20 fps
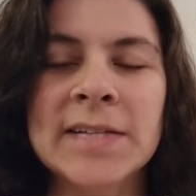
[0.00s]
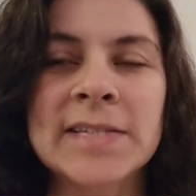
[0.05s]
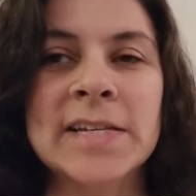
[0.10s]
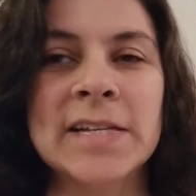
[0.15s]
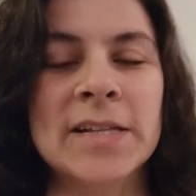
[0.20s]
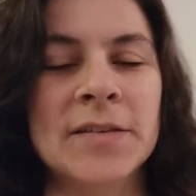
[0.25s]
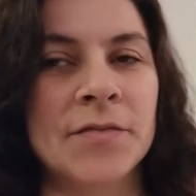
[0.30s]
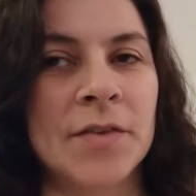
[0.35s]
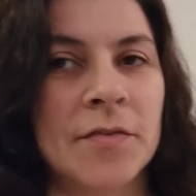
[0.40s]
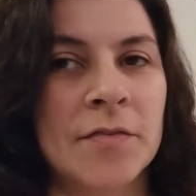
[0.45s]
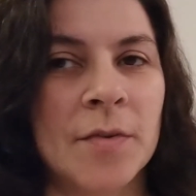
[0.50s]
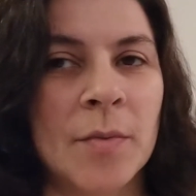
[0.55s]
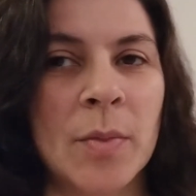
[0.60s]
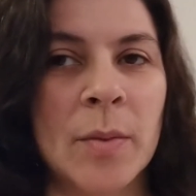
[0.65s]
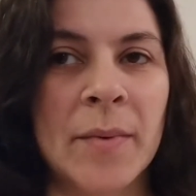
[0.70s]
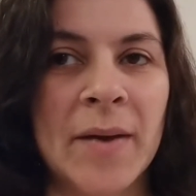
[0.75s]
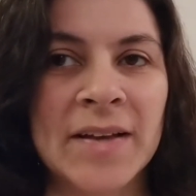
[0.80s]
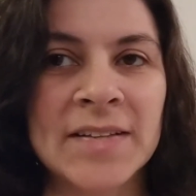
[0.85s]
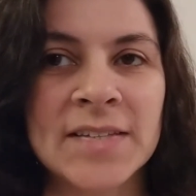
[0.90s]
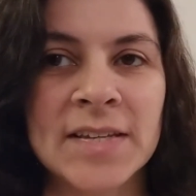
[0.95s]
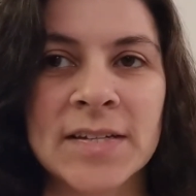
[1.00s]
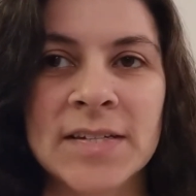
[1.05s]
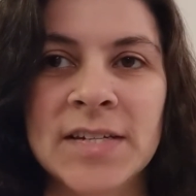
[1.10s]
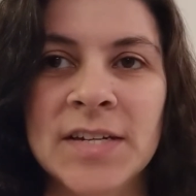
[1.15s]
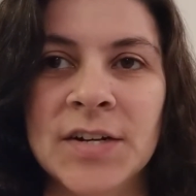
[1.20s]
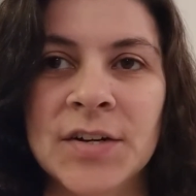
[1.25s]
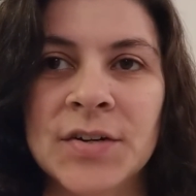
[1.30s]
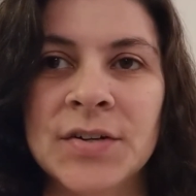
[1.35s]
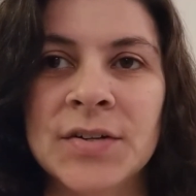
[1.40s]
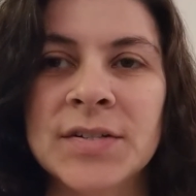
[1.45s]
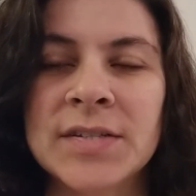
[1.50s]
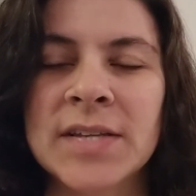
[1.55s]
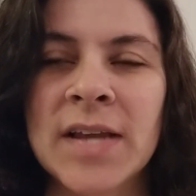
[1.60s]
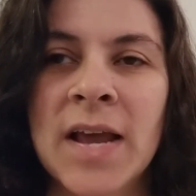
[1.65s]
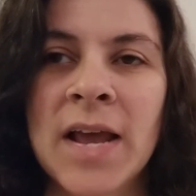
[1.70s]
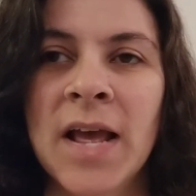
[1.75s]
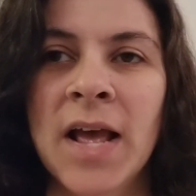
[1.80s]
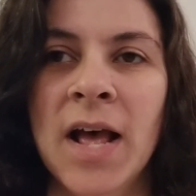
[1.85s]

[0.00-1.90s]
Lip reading: it's Olivia from the Basketeers.